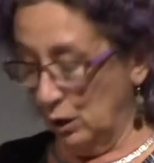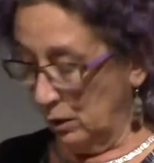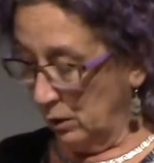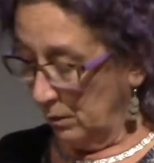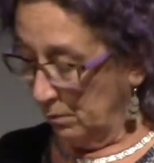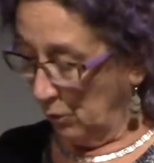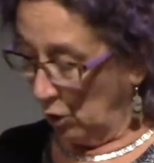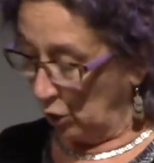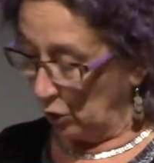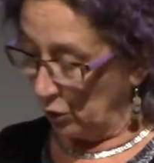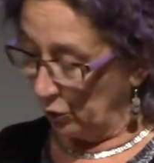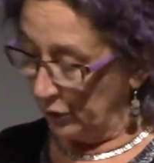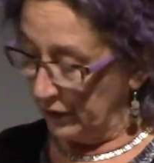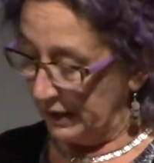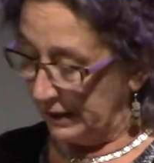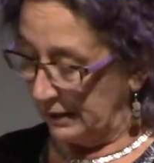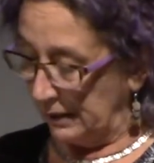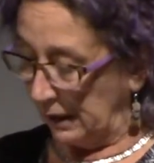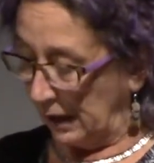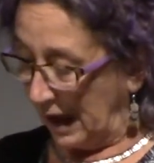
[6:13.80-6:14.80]

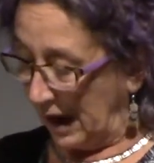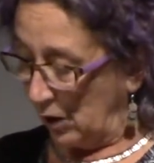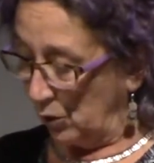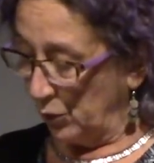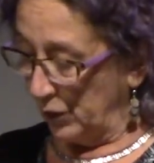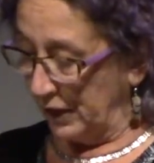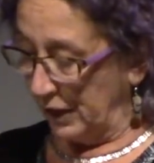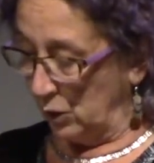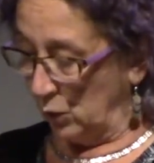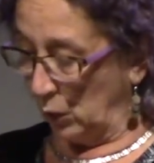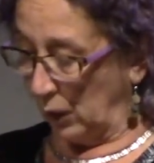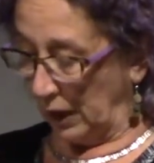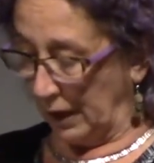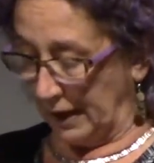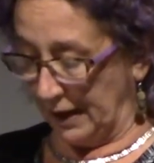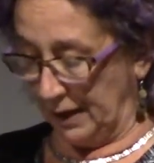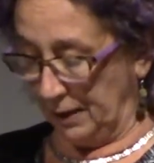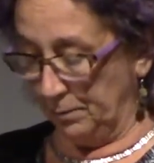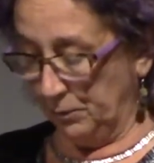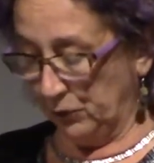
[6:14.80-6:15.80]
Marguerite Deslauriers
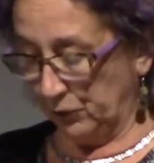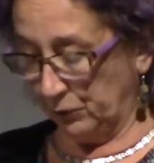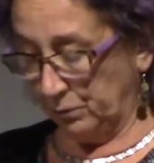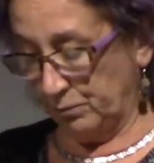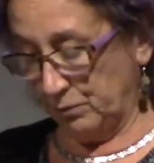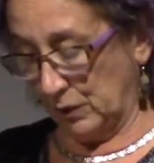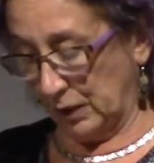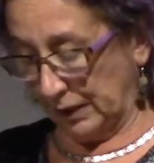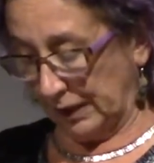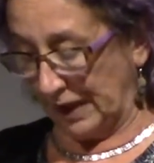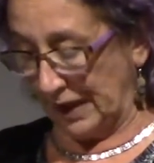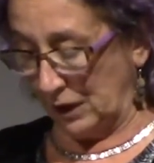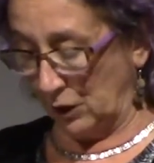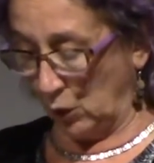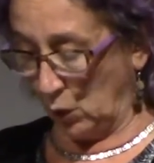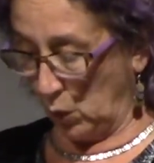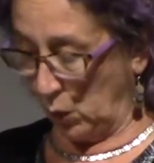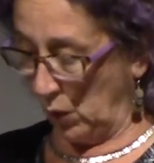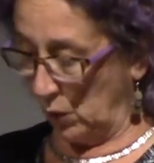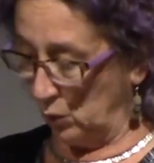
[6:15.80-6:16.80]
claims, I'm going to
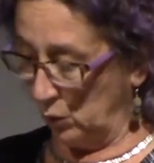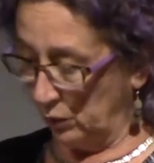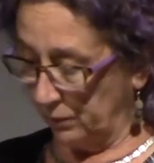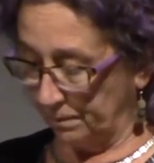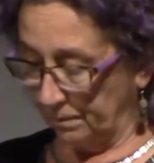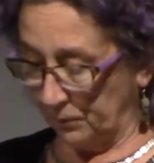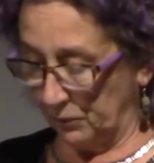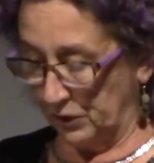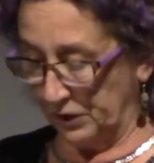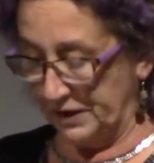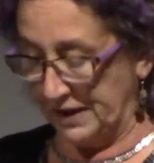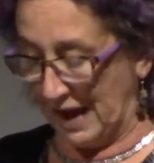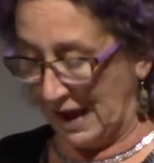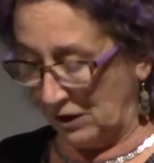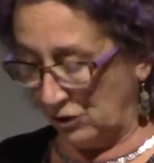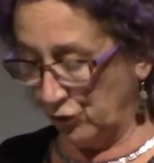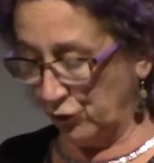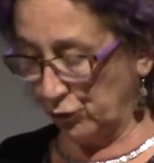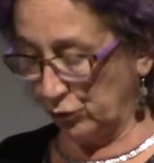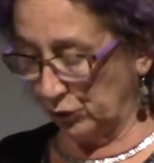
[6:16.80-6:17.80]
quote, the
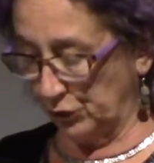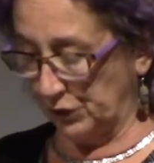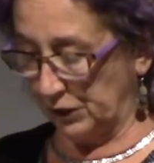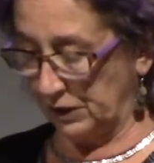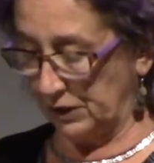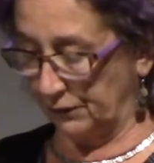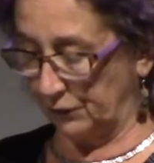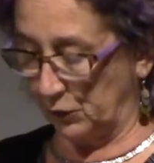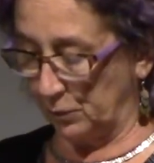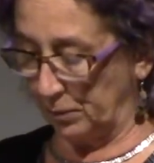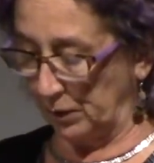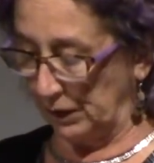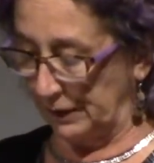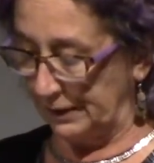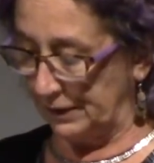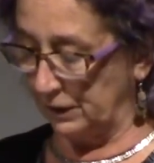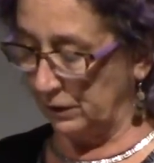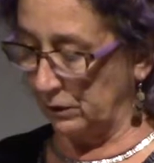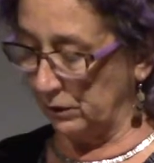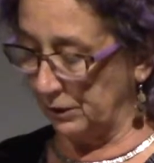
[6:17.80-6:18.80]
naturalness of the
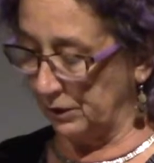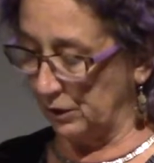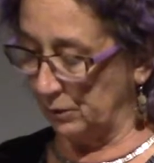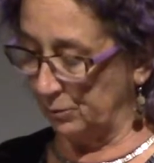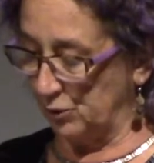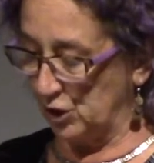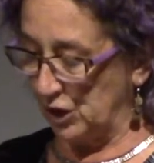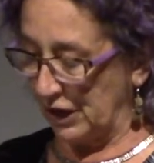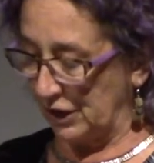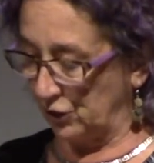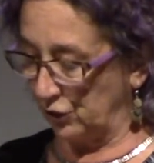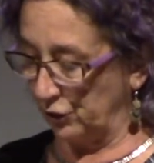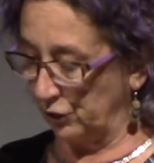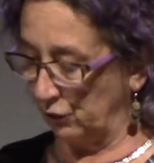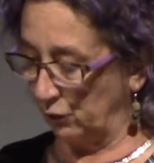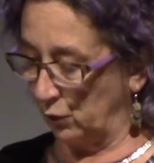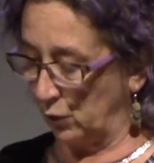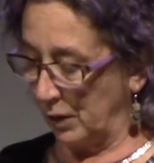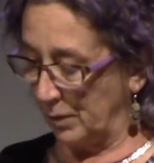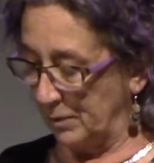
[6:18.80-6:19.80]
political subjection
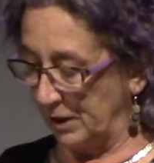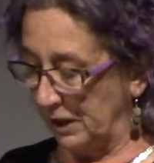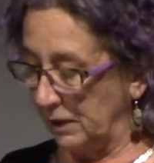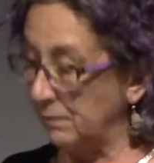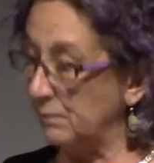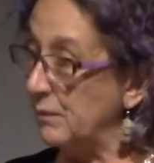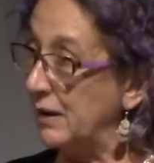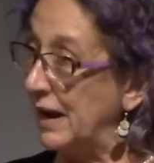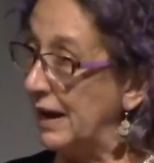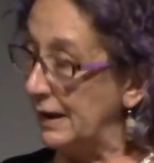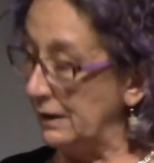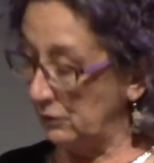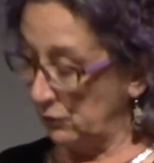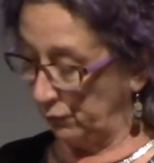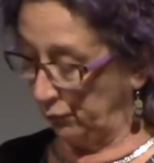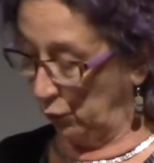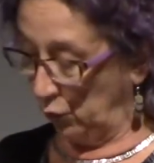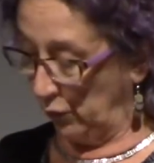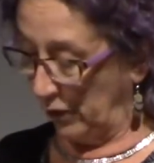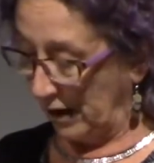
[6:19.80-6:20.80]
of women is,
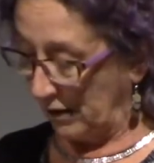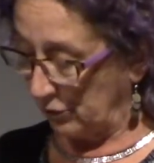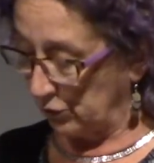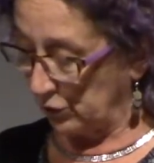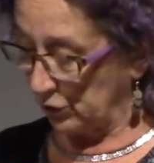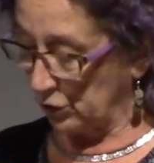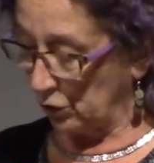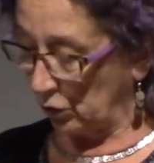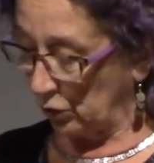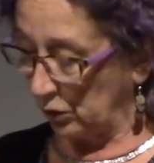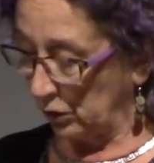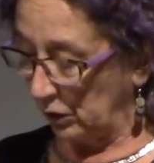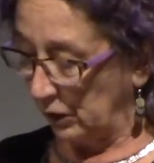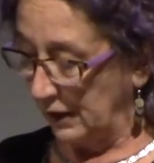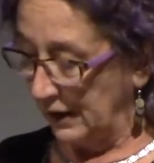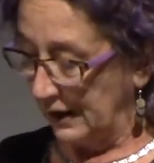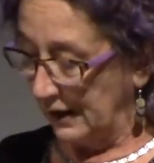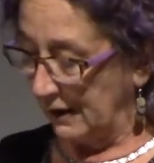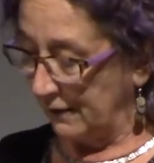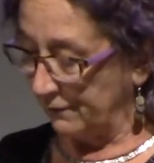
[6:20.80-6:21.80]
for Aristotle,
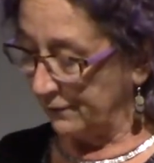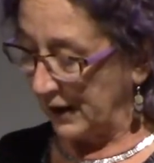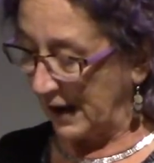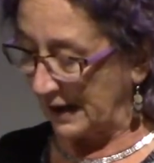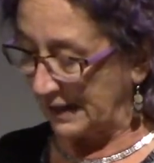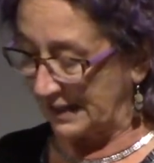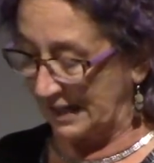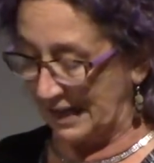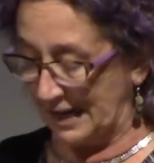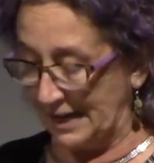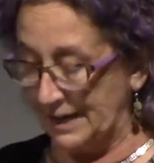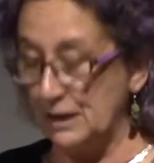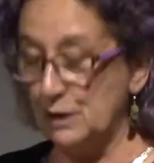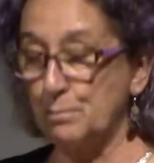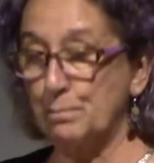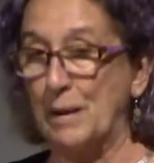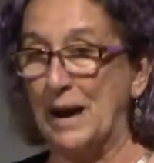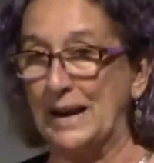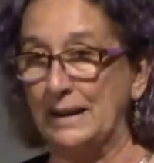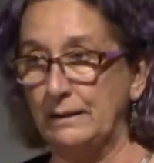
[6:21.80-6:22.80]
a fact
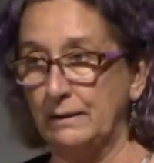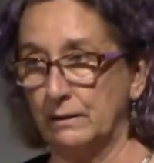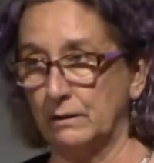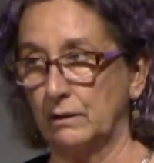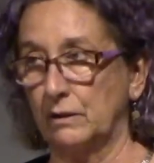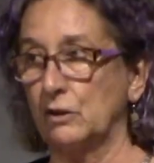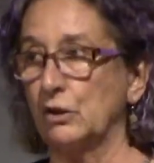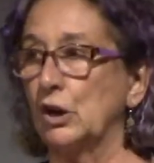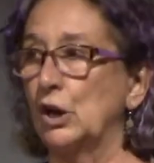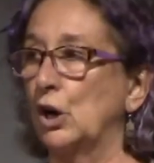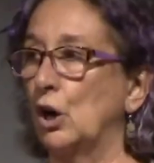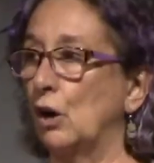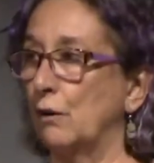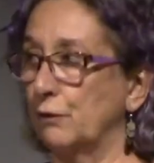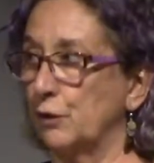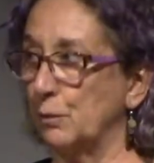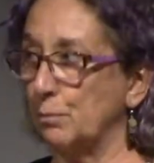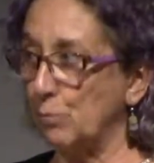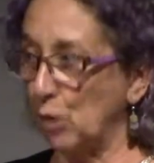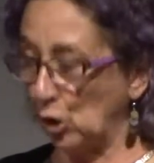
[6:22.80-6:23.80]
independent of
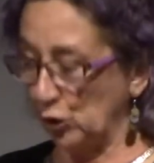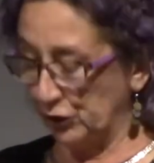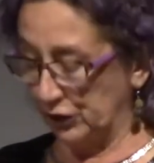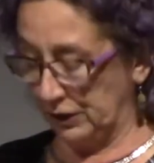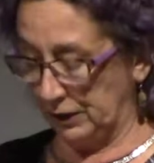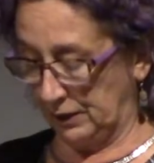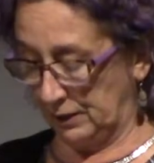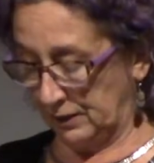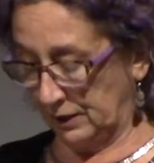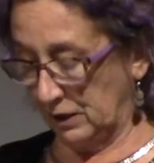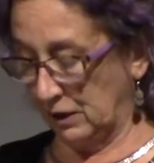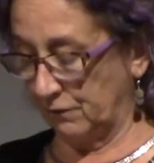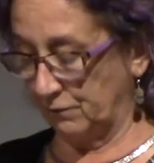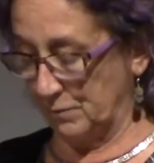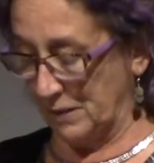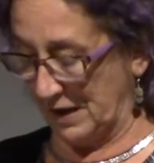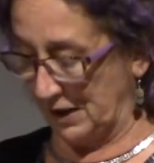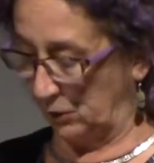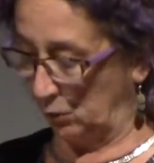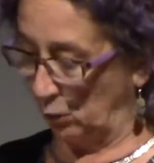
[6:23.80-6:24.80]
the bodies of
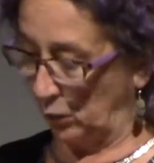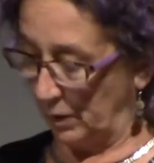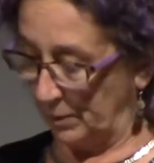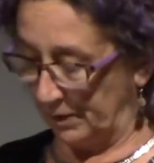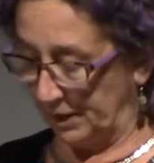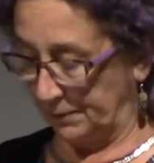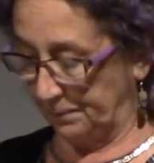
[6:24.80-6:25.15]
men and women.